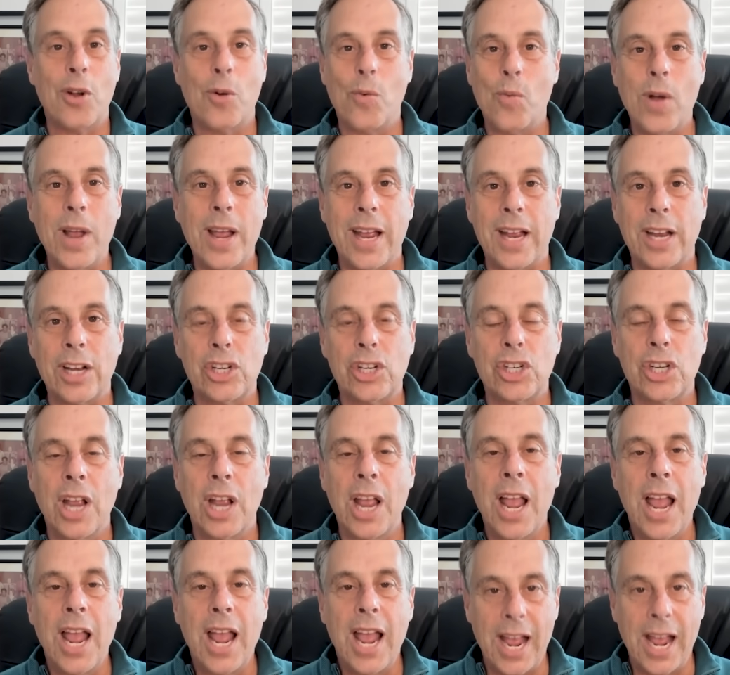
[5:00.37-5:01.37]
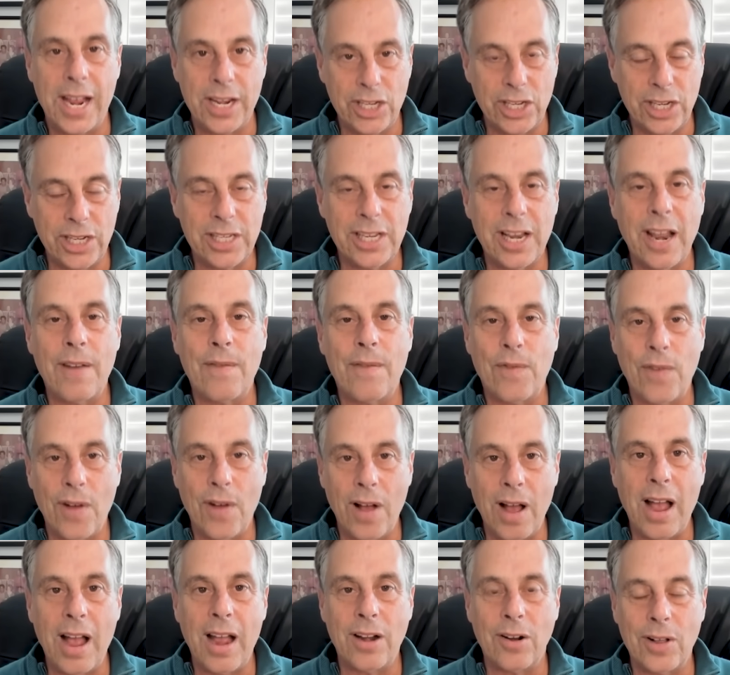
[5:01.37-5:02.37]
their wish and she said,
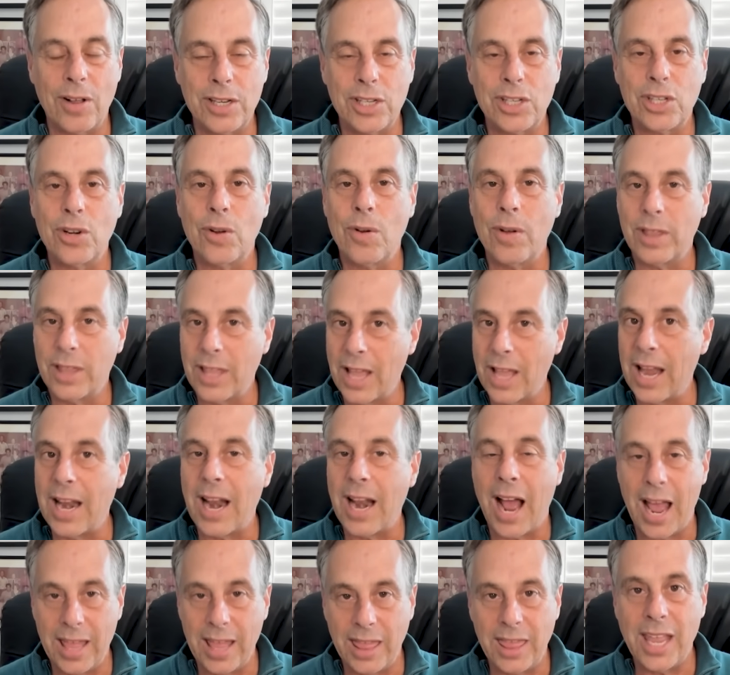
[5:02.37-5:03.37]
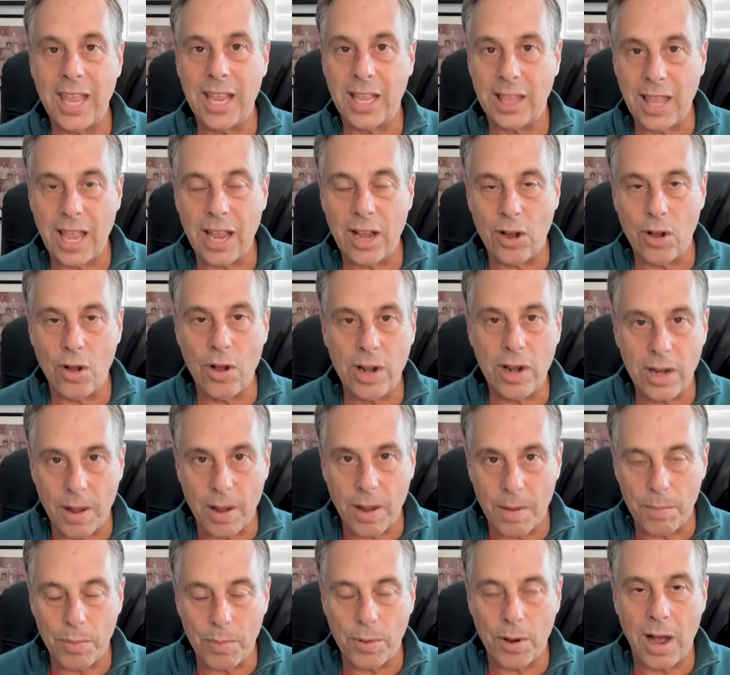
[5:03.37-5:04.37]
fine, let's do it then, I think they could
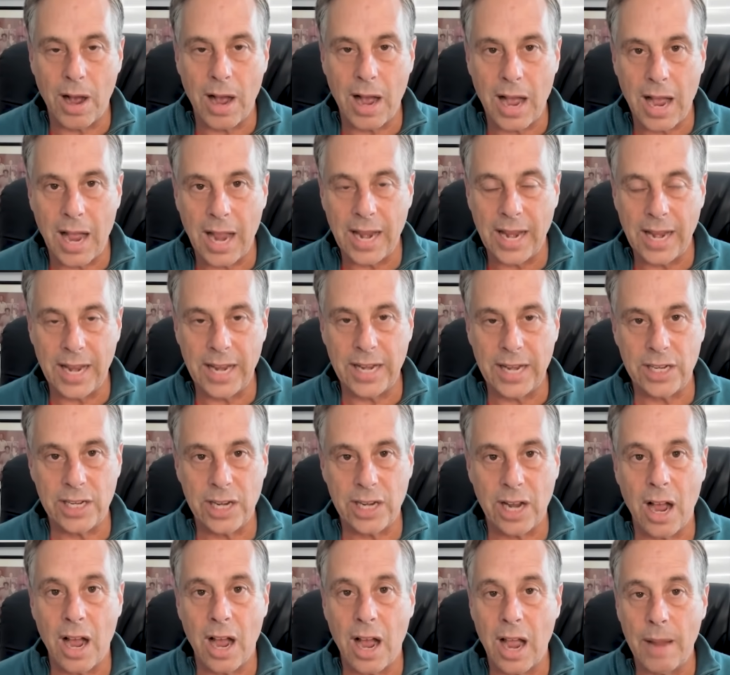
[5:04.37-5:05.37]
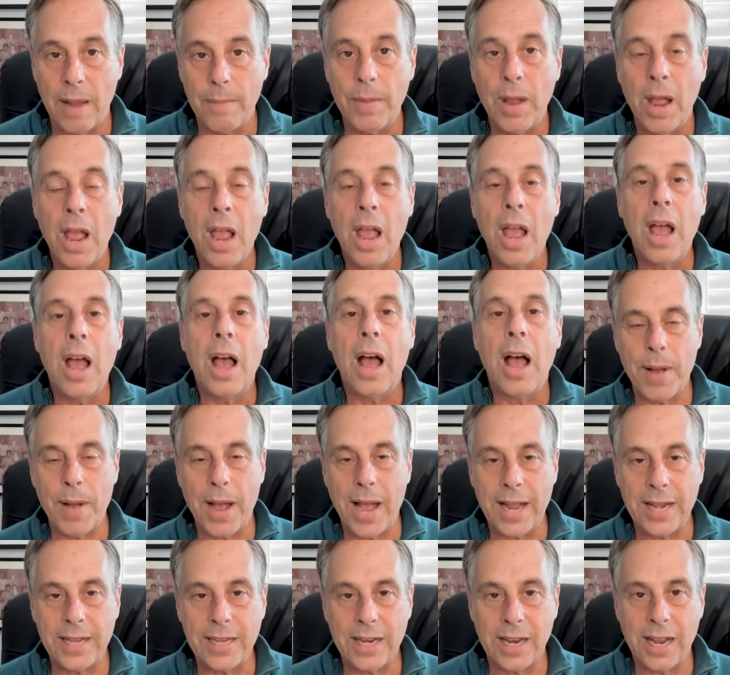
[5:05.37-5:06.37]
comply in time.
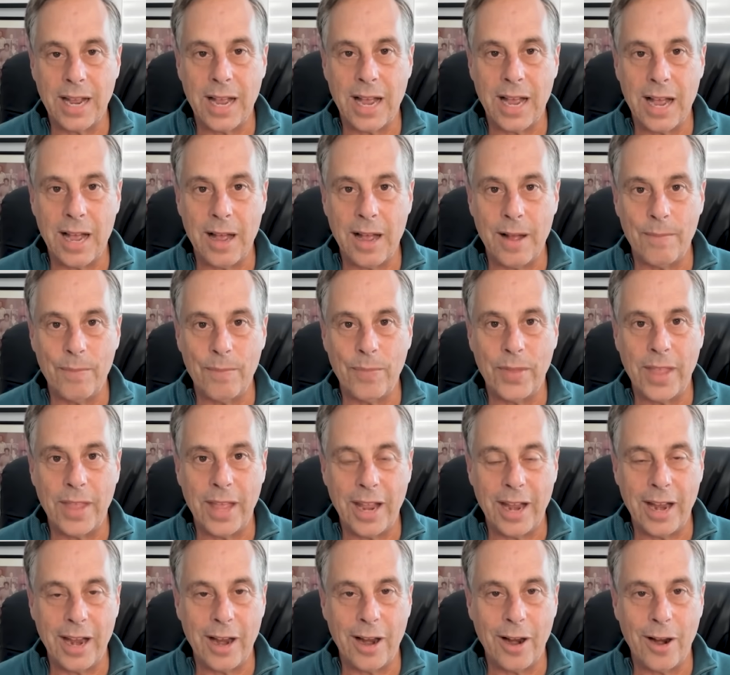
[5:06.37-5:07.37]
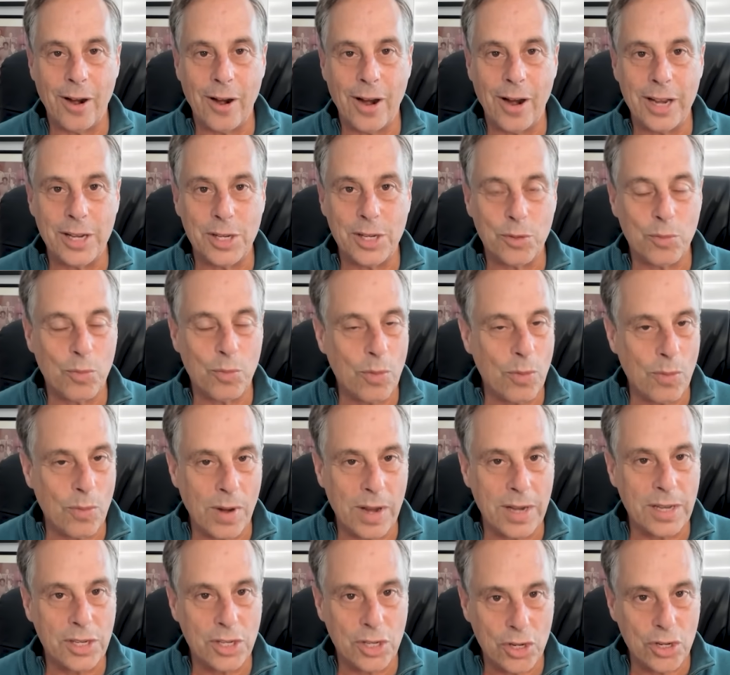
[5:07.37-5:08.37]
But um, there, it's
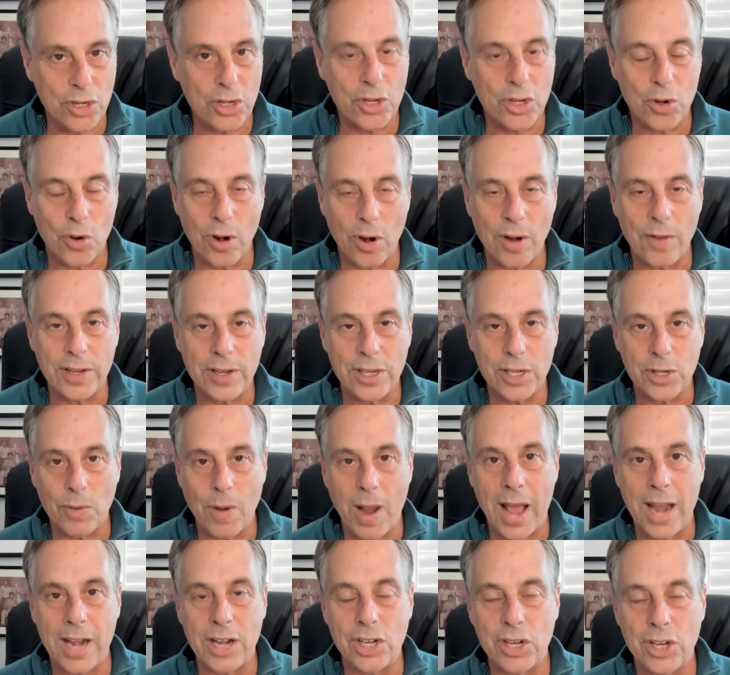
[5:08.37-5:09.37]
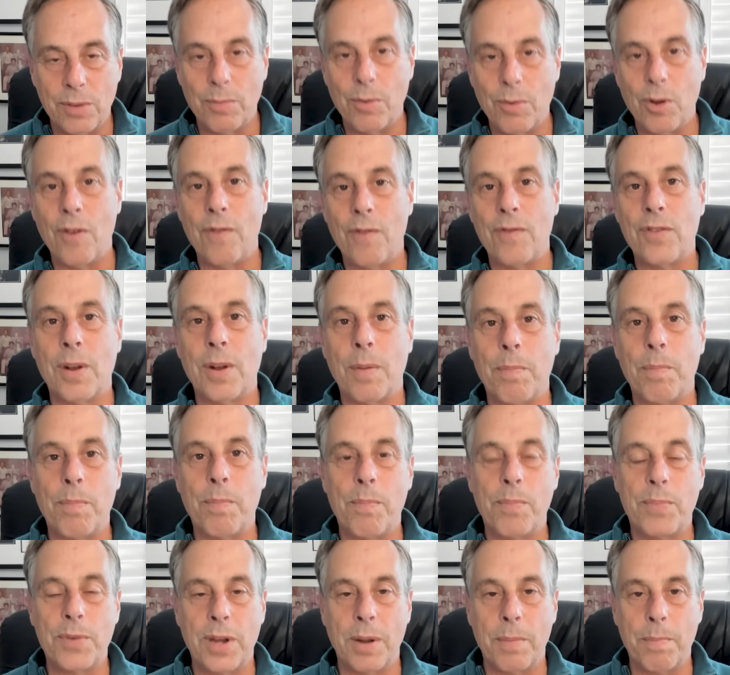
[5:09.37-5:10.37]
it's sort of a strategy move to
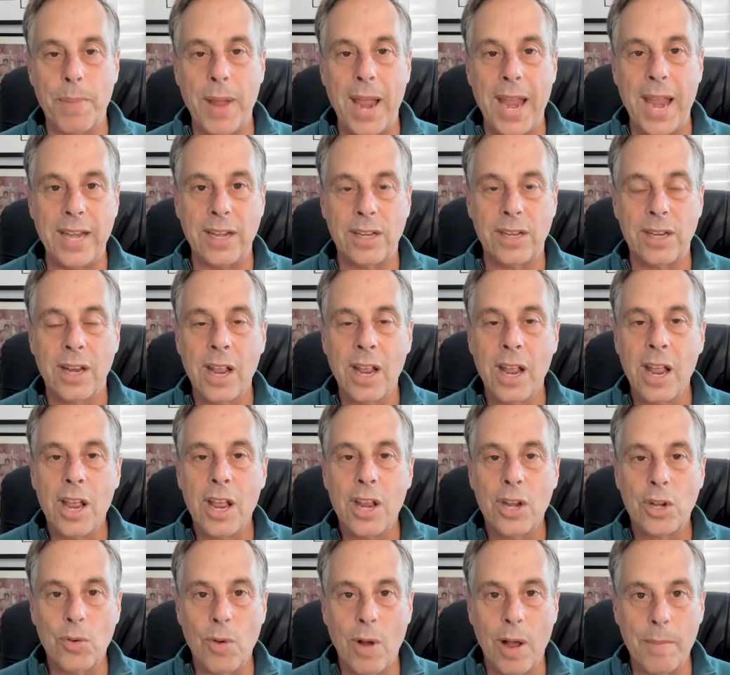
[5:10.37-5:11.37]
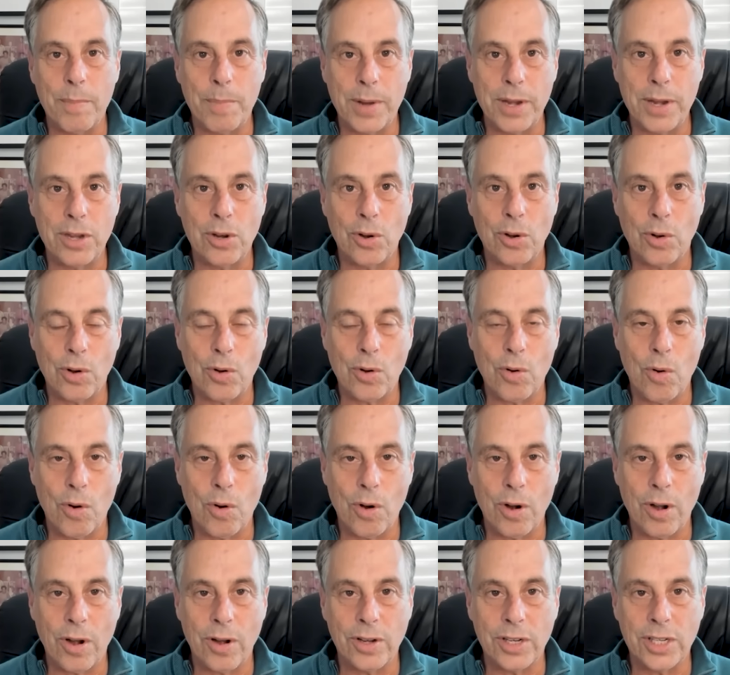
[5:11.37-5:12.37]
to paint Trump into a
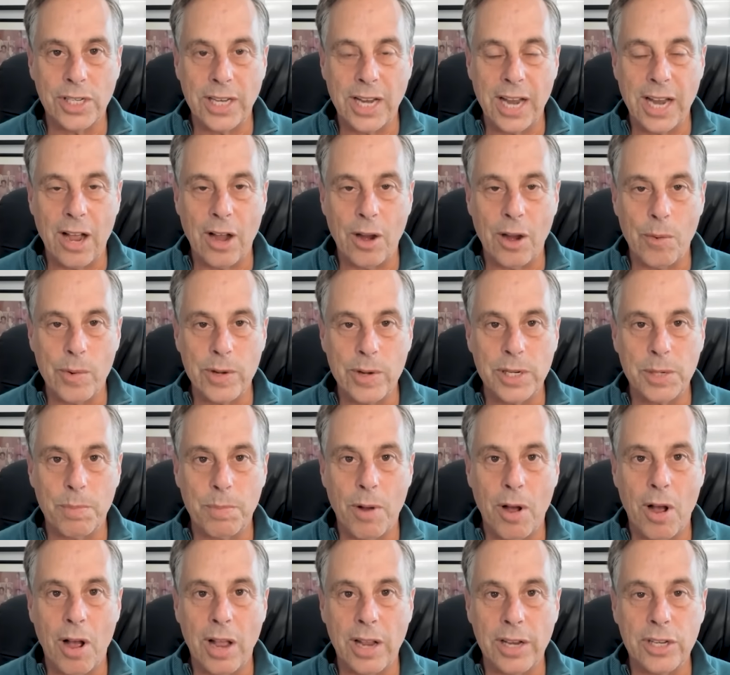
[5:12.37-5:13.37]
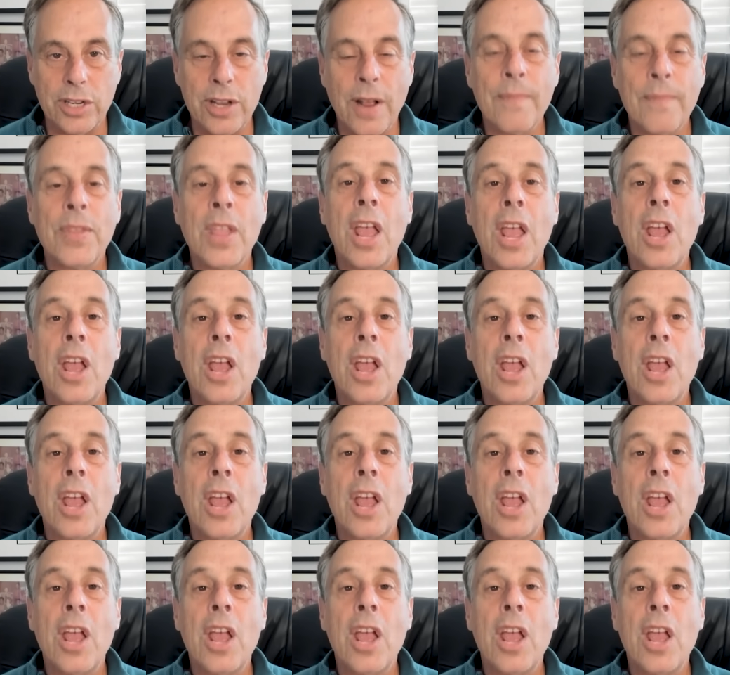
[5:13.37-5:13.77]
corner and see how he responds.